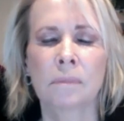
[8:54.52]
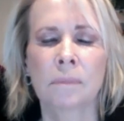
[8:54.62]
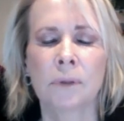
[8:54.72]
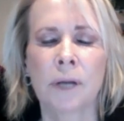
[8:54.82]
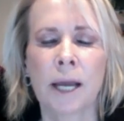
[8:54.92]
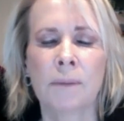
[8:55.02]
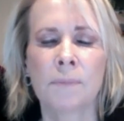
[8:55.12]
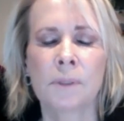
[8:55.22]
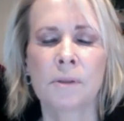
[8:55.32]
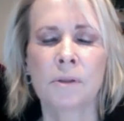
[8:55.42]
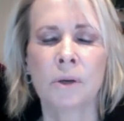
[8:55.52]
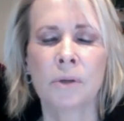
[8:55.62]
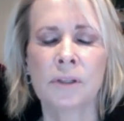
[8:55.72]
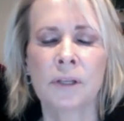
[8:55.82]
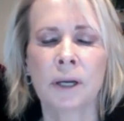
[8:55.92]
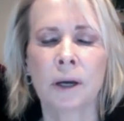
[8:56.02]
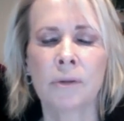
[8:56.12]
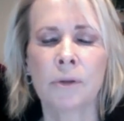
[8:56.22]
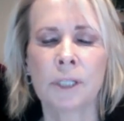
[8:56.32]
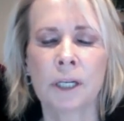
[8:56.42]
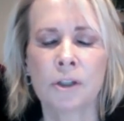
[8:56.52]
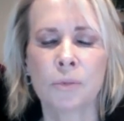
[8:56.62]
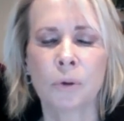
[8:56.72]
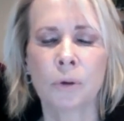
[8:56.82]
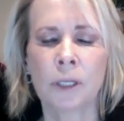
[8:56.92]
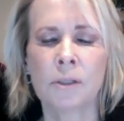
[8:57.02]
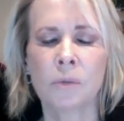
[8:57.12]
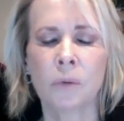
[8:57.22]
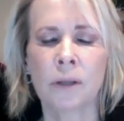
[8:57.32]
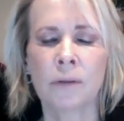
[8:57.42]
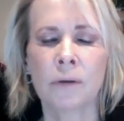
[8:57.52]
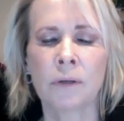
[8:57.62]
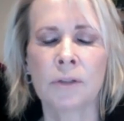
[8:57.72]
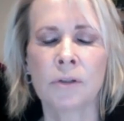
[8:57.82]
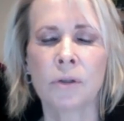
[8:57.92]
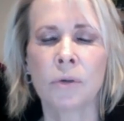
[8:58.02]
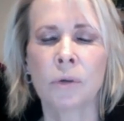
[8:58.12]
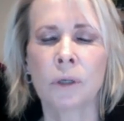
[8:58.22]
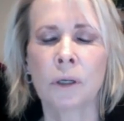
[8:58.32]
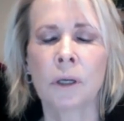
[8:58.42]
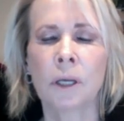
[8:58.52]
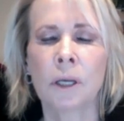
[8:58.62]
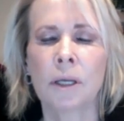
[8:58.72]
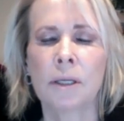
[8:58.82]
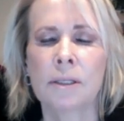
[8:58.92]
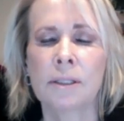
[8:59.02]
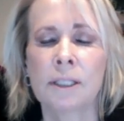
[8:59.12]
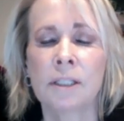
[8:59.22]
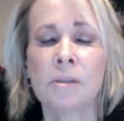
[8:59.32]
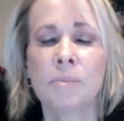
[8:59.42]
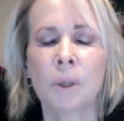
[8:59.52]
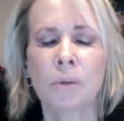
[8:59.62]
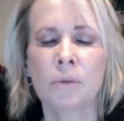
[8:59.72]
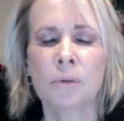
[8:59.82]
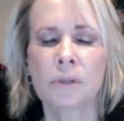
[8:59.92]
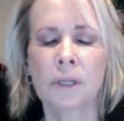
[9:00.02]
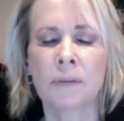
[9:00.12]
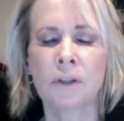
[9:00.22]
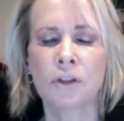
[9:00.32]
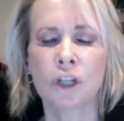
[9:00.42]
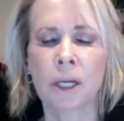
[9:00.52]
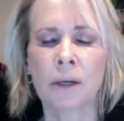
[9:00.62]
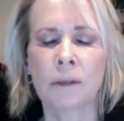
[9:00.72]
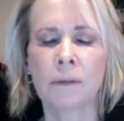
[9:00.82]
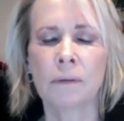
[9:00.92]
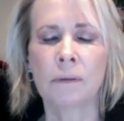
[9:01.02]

Perhaps noticing other touch points, whether it's your sits bones in the chair.